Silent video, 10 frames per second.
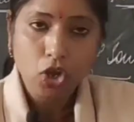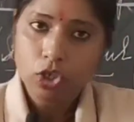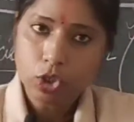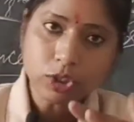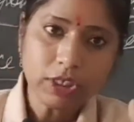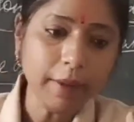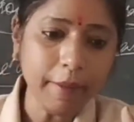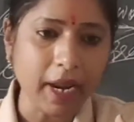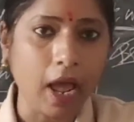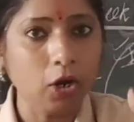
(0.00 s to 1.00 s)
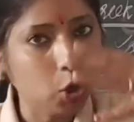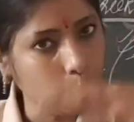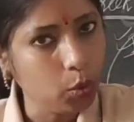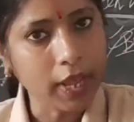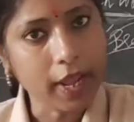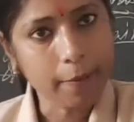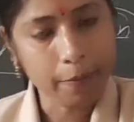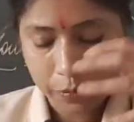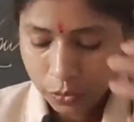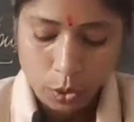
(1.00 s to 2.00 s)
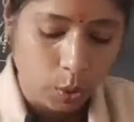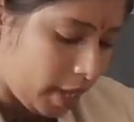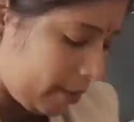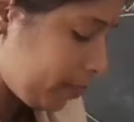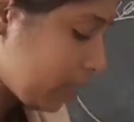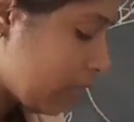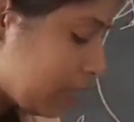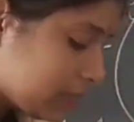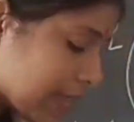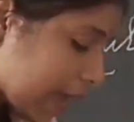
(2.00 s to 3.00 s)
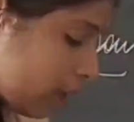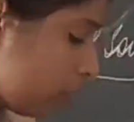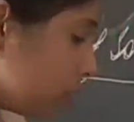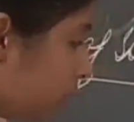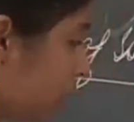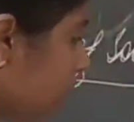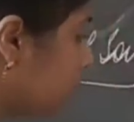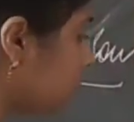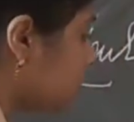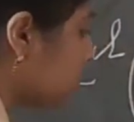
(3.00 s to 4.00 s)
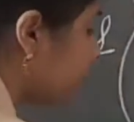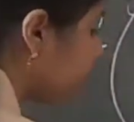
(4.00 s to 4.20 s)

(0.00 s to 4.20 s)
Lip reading: So see beta, today psychology is